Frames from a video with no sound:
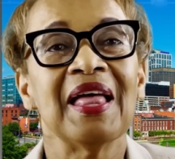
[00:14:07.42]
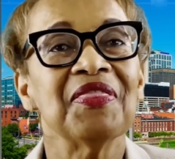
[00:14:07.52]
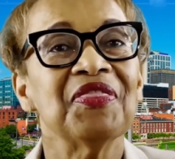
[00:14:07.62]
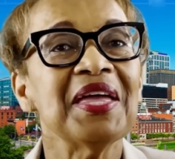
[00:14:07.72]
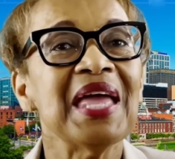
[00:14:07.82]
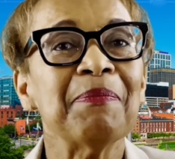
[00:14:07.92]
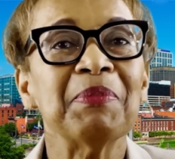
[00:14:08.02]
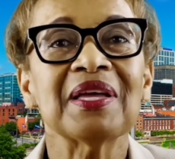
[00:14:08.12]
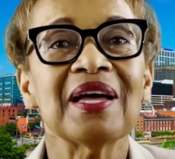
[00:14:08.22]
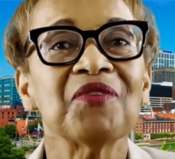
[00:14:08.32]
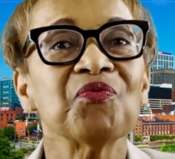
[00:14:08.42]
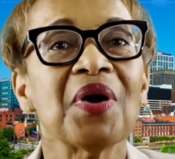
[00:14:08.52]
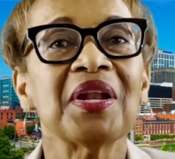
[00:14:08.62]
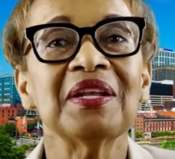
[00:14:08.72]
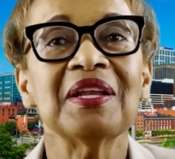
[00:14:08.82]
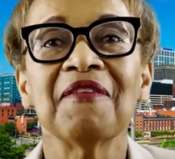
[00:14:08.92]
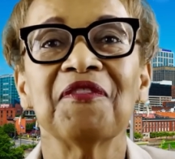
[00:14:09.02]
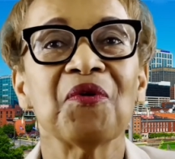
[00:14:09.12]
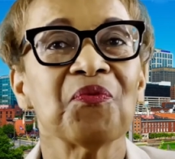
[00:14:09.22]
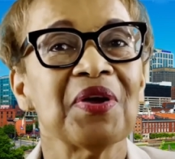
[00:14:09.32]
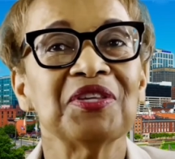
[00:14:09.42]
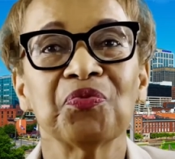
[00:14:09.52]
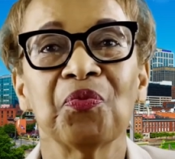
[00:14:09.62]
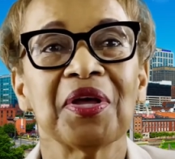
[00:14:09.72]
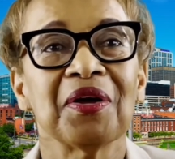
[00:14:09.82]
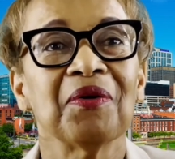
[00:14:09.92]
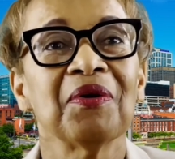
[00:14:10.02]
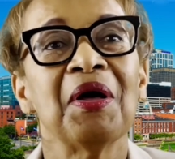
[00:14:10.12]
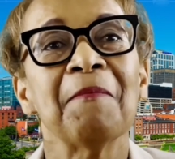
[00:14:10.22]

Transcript: They had begun running their race well,